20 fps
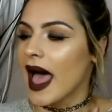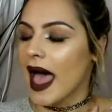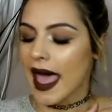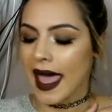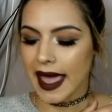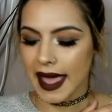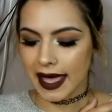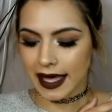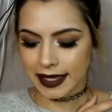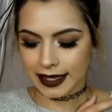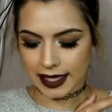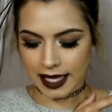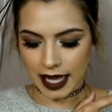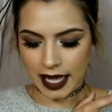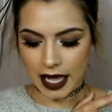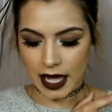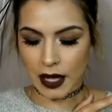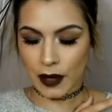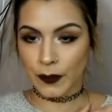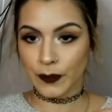And
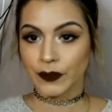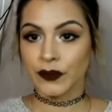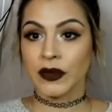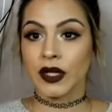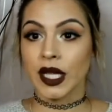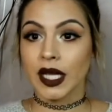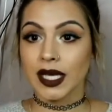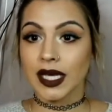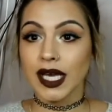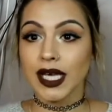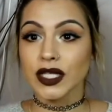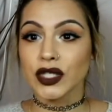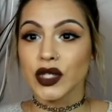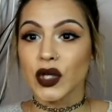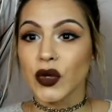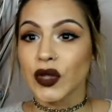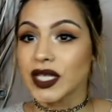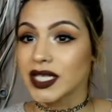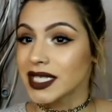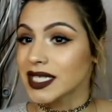yeah,
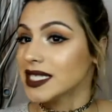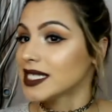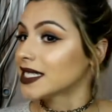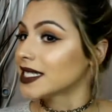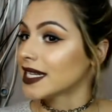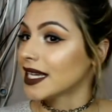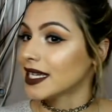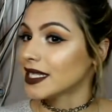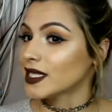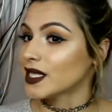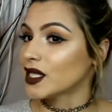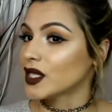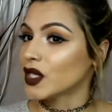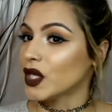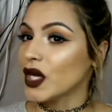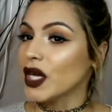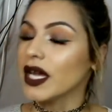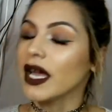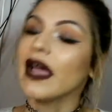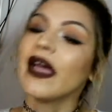so this is tonight's
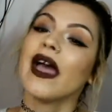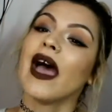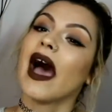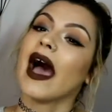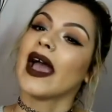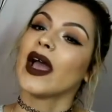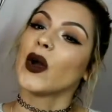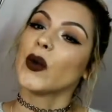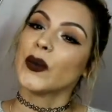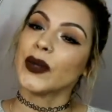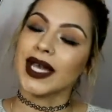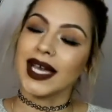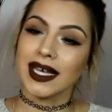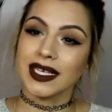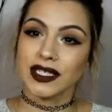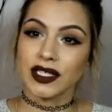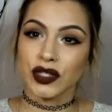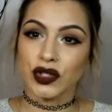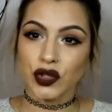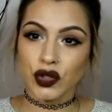look. I hope you
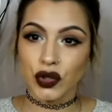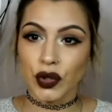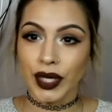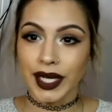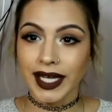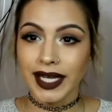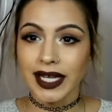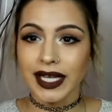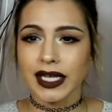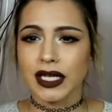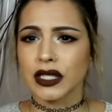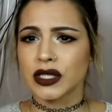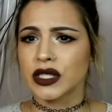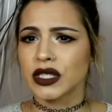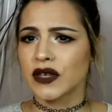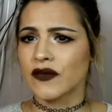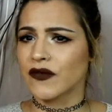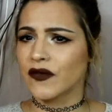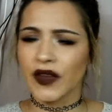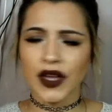guys enjoy it. It is
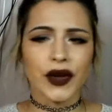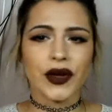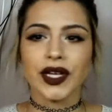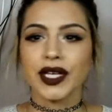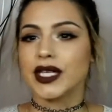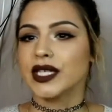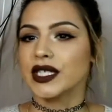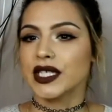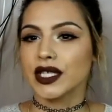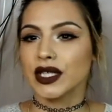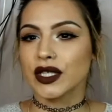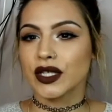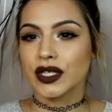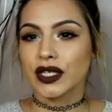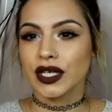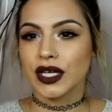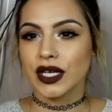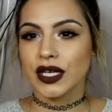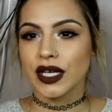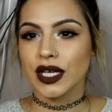a very easy
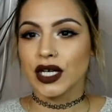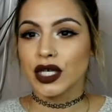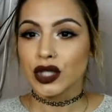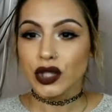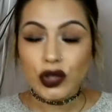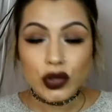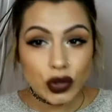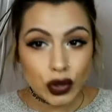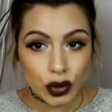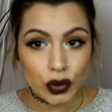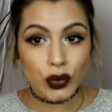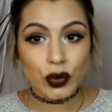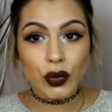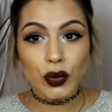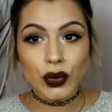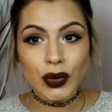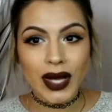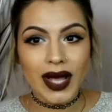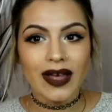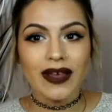look to
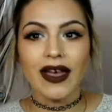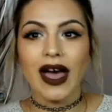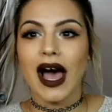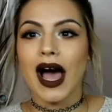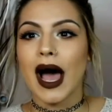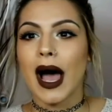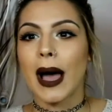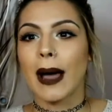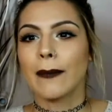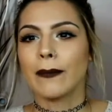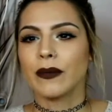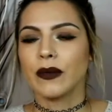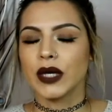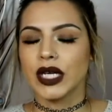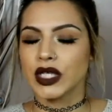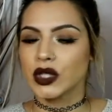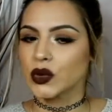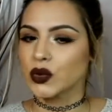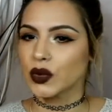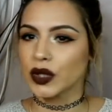do.
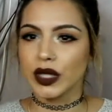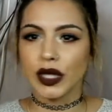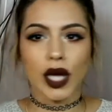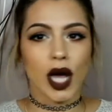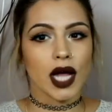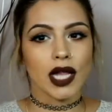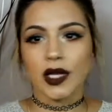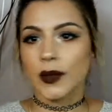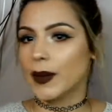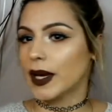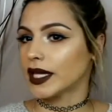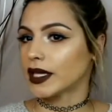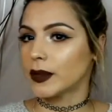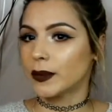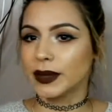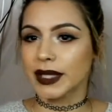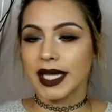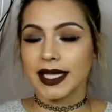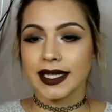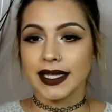It's really all about the
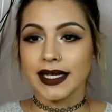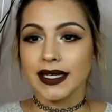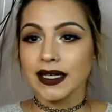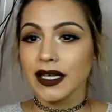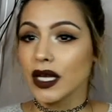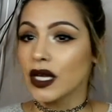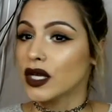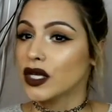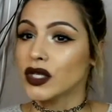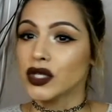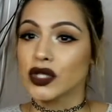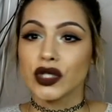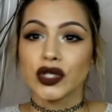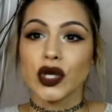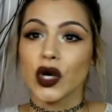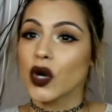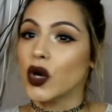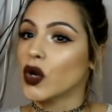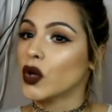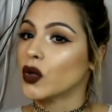blending,
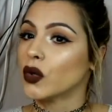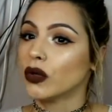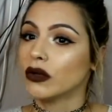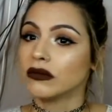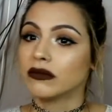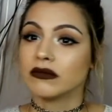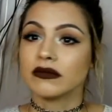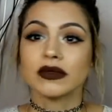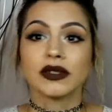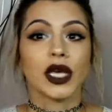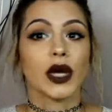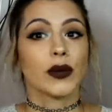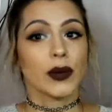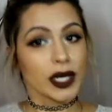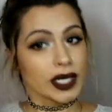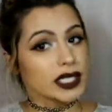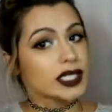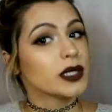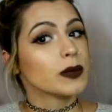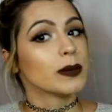so get
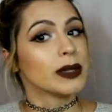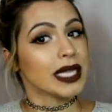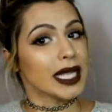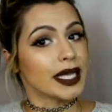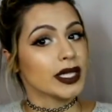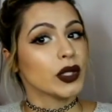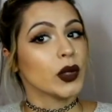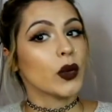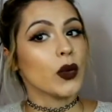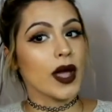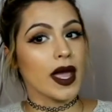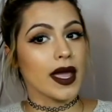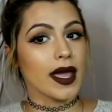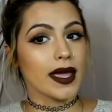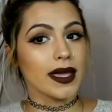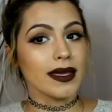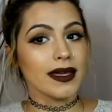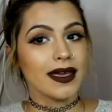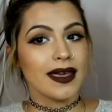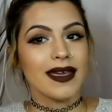ready to blend
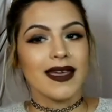away.